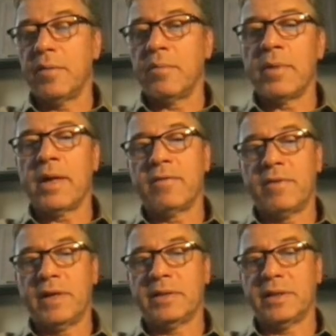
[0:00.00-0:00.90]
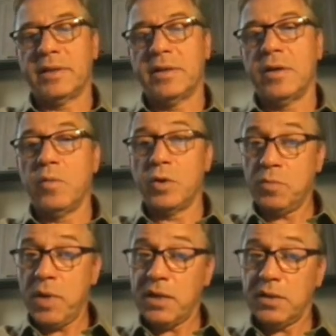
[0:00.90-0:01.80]
manifested, which
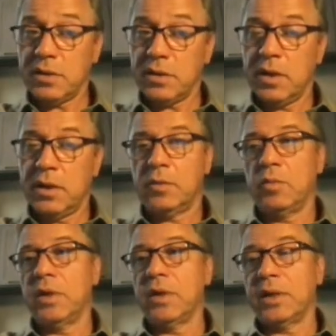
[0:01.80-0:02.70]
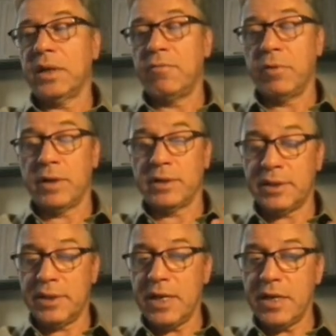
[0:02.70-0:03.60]
means that if we can
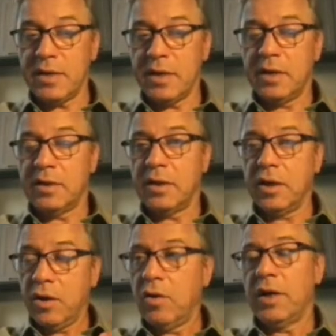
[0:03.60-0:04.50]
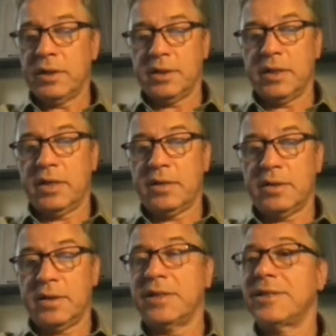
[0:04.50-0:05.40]
see the earlier
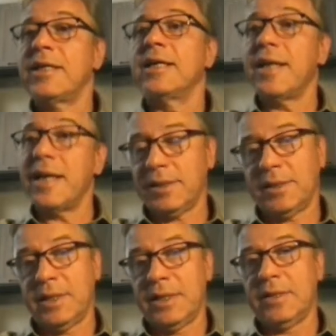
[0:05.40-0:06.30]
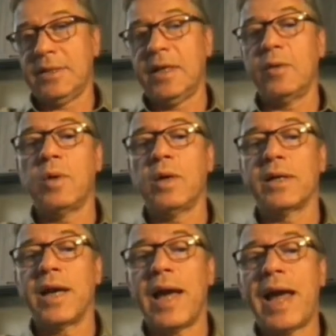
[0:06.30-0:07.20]
signs, the CNS signs, then we
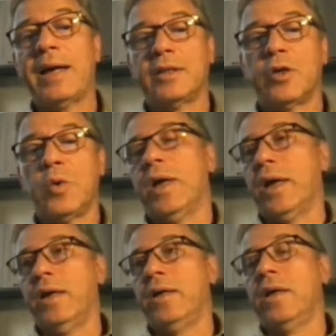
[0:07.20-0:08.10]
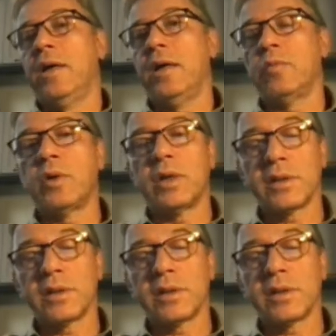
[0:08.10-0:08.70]
can act quicker and we can